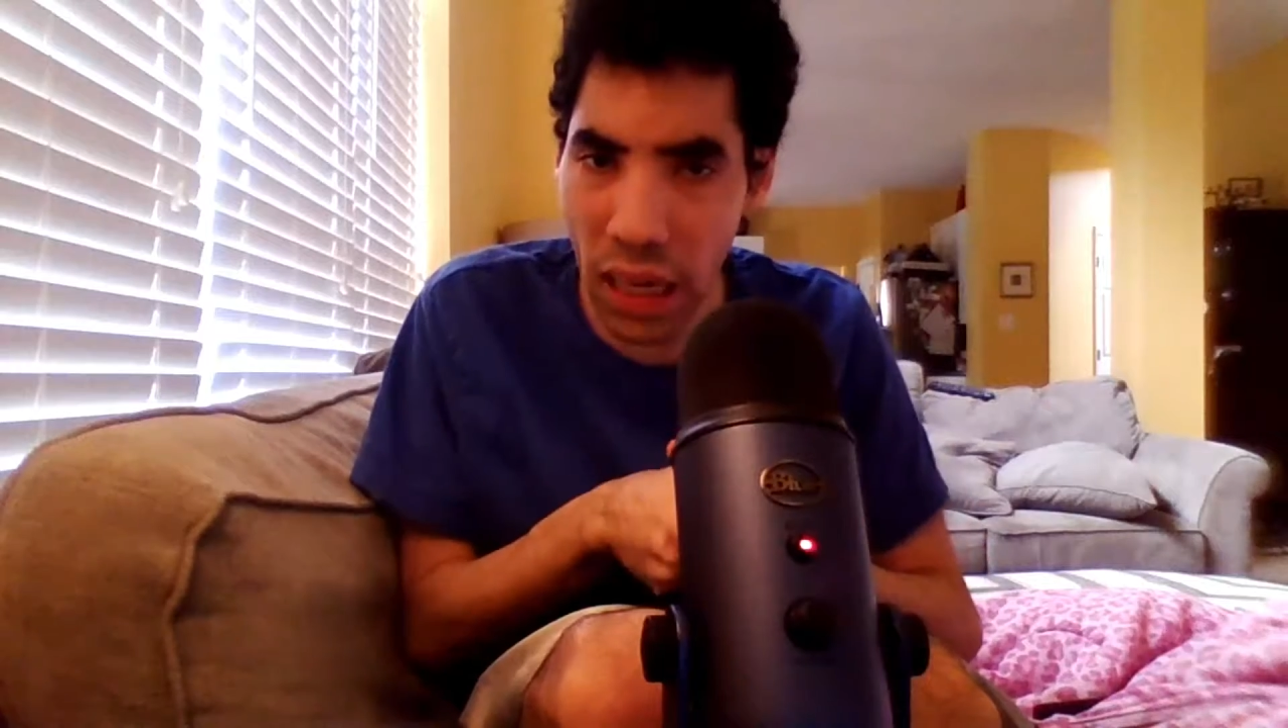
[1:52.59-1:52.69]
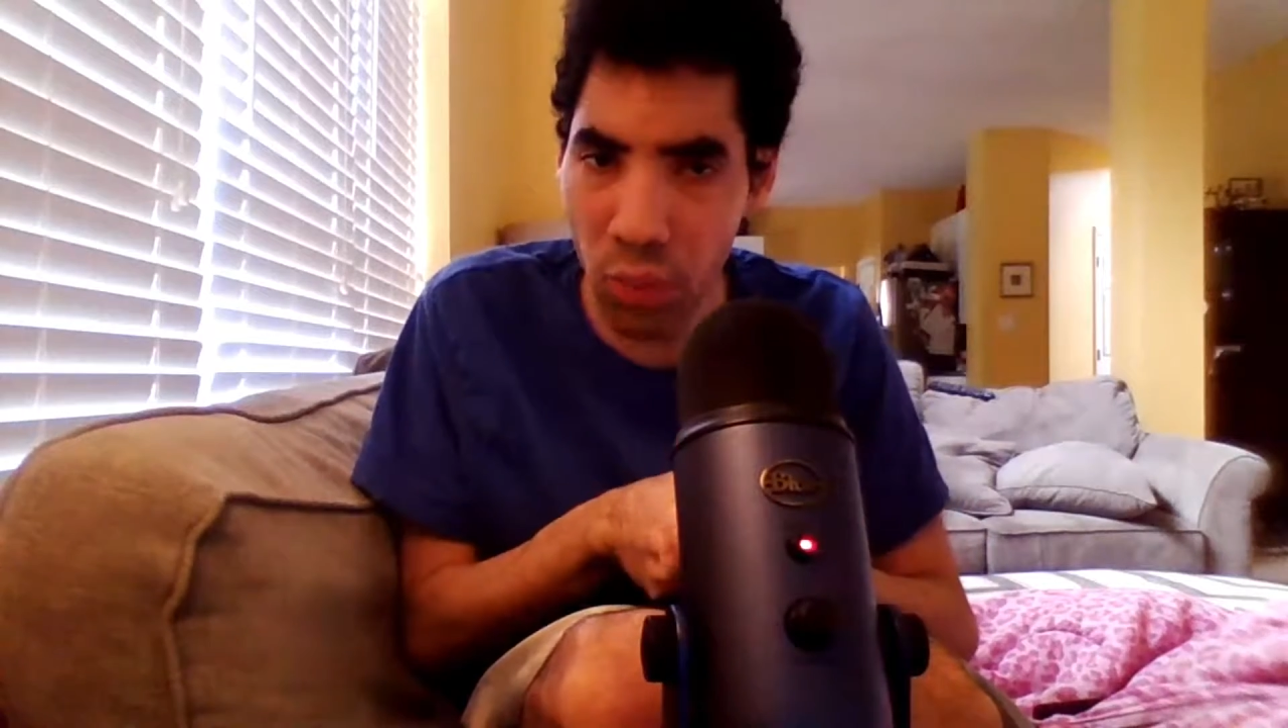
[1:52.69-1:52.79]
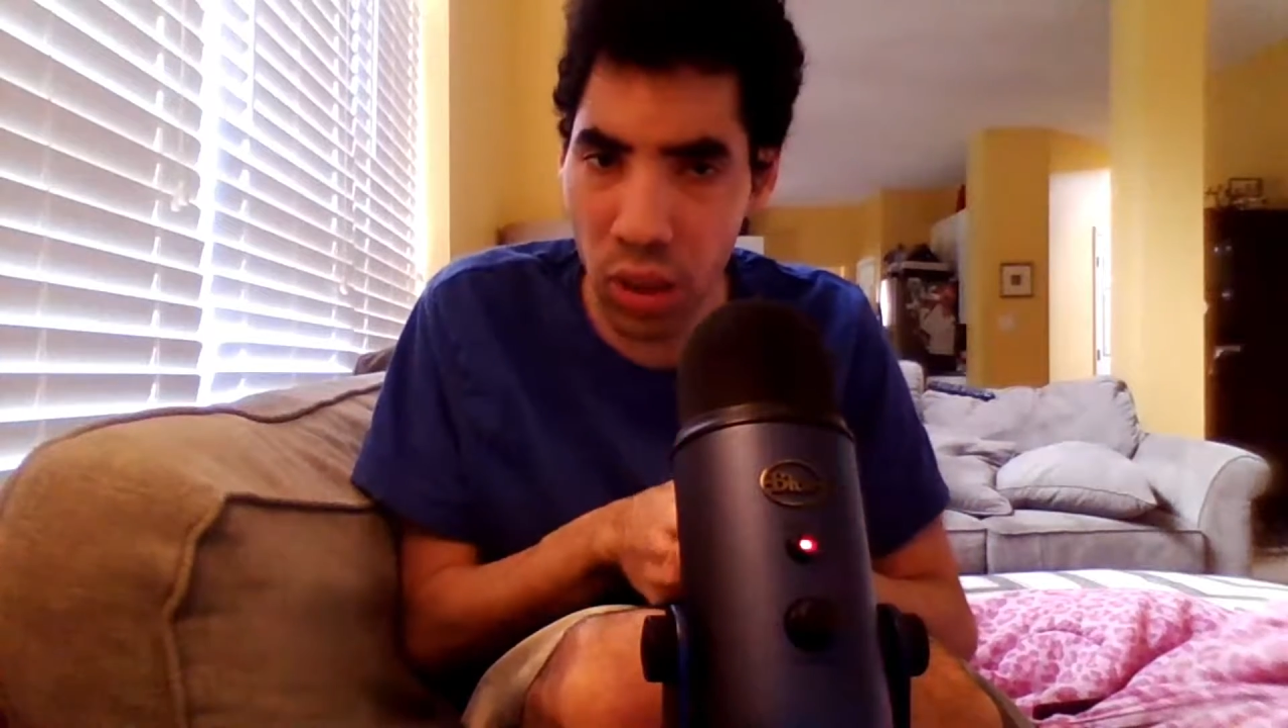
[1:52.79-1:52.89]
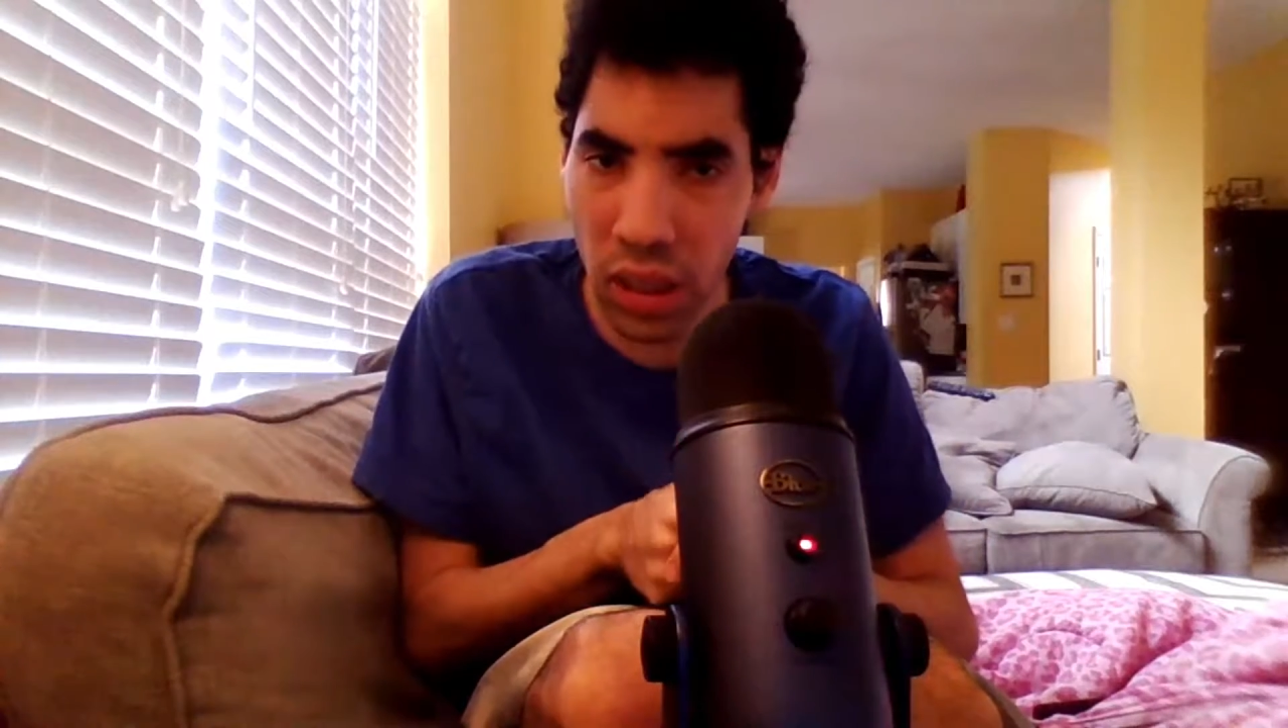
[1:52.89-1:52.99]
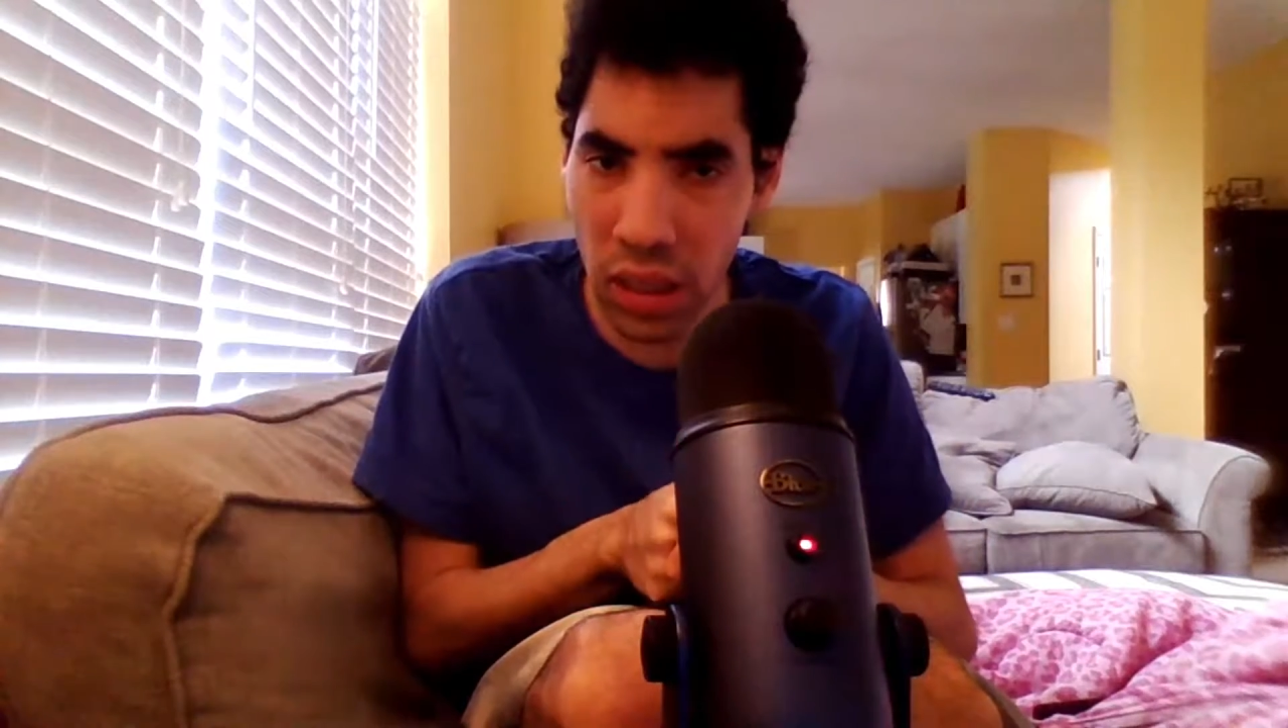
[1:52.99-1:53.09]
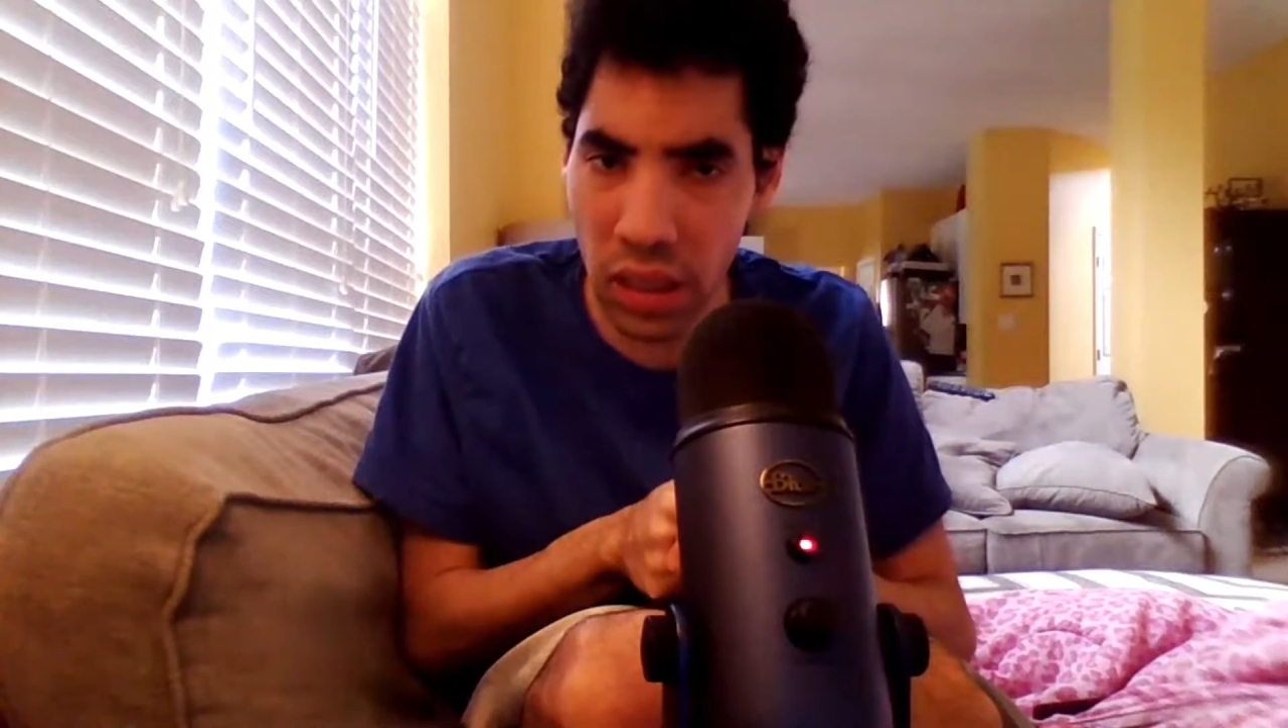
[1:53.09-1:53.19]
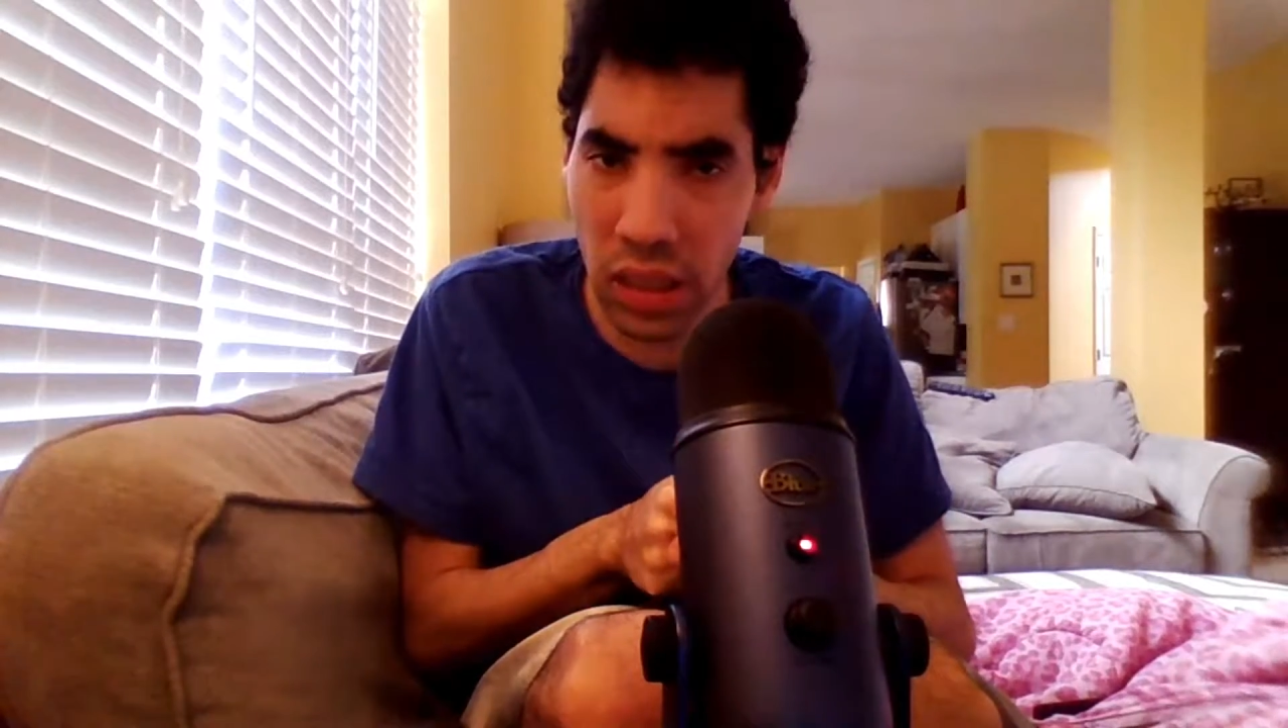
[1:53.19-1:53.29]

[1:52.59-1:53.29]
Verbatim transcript: gameplay